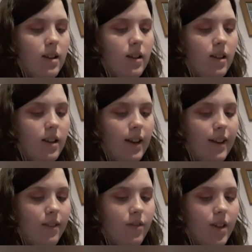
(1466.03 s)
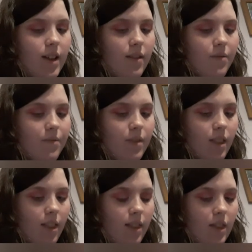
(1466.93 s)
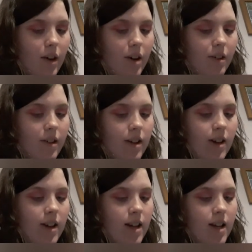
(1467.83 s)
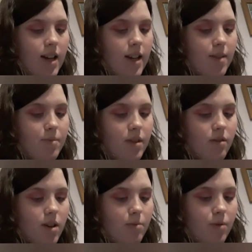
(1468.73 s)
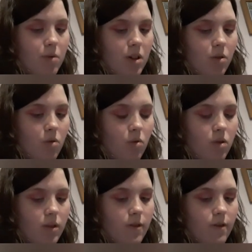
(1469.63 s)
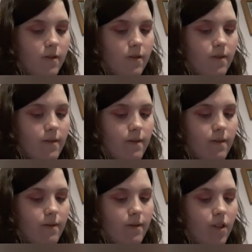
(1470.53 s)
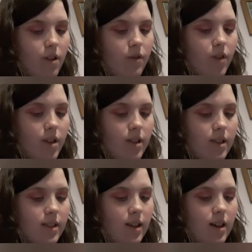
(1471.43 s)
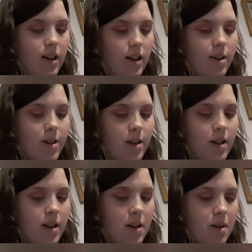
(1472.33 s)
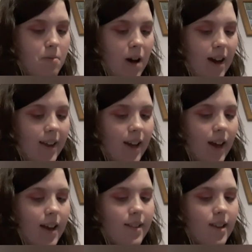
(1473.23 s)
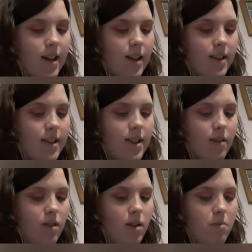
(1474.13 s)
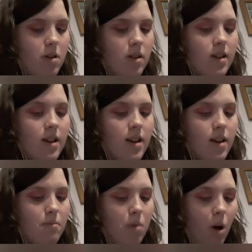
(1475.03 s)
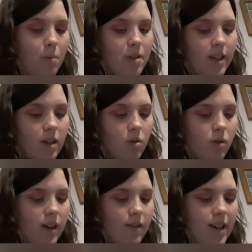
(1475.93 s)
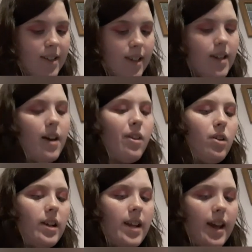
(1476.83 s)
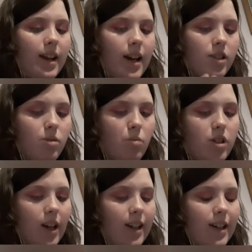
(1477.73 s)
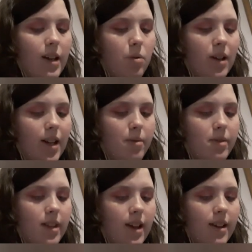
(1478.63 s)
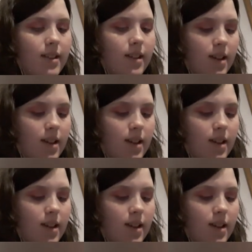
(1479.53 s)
Anything. The lip scrubs were called Rufus Star, Pancakes and Syrup, Popsicle. He released another holiday collection which had liquid lipsticks